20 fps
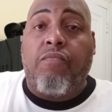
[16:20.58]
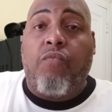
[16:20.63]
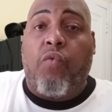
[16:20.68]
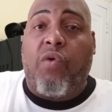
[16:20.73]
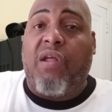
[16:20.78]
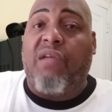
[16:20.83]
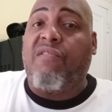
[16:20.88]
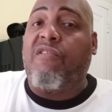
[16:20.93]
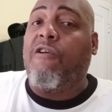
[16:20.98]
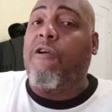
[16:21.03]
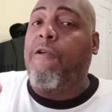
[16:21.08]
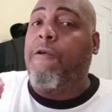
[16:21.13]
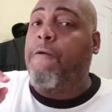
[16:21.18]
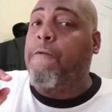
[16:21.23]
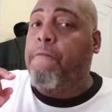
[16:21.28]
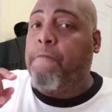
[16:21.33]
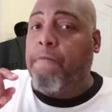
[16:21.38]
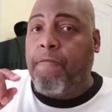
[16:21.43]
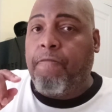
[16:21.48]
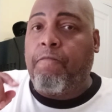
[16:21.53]
when I tell
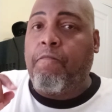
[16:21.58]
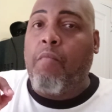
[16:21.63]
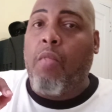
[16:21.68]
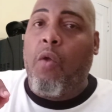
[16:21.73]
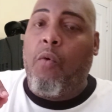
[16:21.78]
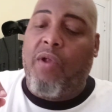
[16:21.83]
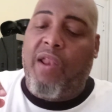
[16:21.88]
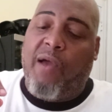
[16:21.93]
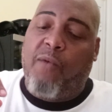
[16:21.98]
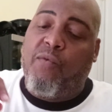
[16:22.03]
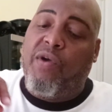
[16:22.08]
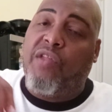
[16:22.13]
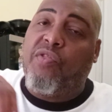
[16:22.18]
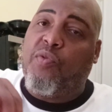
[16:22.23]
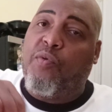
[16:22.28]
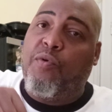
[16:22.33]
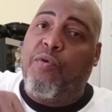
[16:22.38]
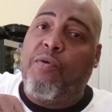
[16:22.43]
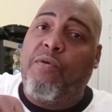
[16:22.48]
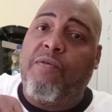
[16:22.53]
you what I
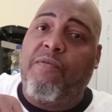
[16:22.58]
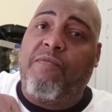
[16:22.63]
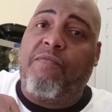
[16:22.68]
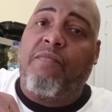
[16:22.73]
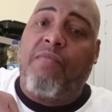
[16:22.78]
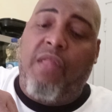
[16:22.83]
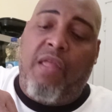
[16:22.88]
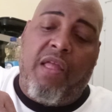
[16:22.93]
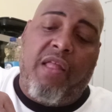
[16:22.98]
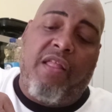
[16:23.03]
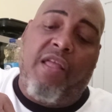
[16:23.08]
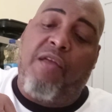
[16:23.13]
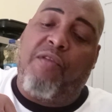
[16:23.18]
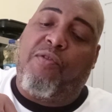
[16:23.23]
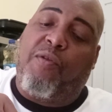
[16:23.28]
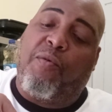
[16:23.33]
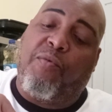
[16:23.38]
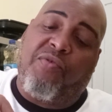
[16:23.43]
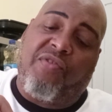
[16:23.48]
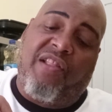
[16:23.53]
went through
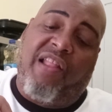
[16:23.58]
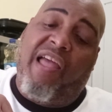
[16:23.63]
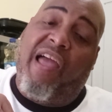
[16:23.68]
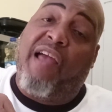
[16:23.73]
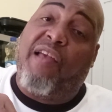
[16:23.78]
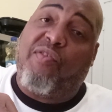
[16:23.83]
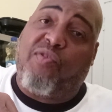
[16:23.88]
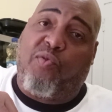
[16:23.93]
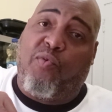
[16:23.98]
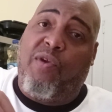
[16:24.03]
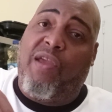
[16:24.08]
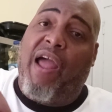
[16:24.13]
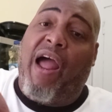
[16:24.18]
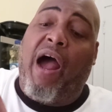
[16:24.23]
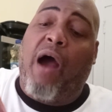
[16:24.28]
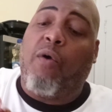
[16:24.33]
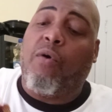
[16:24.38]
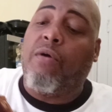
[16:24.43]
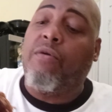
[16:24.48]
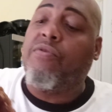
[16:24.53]
those last 3
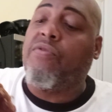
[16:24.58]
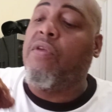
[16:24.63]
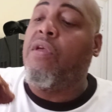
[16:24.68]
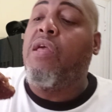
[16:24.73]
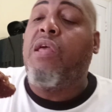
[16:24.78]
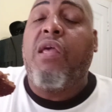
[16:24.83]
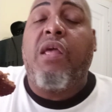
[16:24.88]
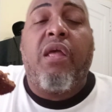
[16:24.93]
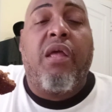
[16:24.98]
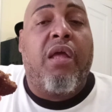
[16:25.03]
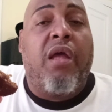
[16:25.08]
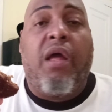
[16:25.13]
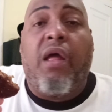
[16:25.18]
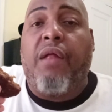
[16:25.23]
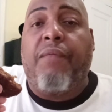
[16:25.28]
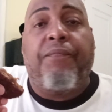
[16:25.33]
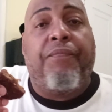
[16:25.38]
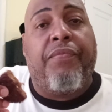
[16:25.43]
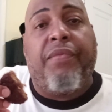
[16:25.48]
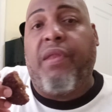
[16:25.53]
hours,
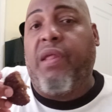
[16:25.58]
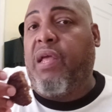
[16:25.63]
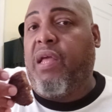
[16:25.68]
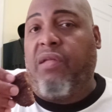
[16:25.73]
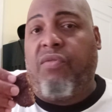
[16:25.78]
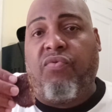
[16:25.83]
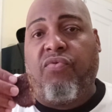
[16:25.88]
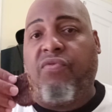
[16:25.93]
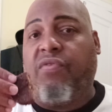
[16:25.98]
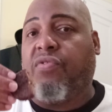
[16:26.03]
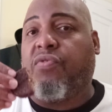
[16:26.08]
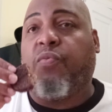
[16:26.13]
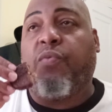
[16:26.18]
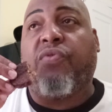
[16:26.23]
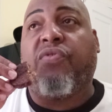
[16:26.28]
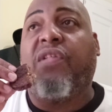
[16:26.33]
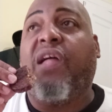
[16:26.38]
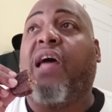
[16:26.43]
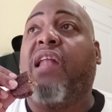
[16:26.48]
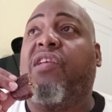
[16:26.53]
it just
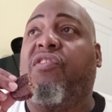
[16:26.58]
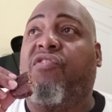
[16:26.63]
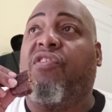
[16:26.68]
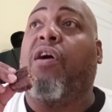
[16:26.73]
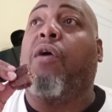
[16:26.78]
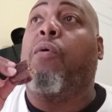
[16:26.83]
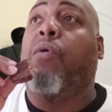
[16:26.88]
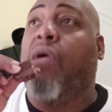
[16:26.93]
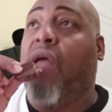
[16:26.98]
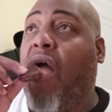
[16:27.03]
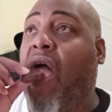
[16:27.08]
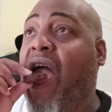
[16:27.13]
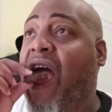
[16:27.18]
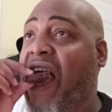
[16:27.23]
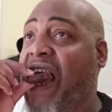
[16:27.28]
was not a joke.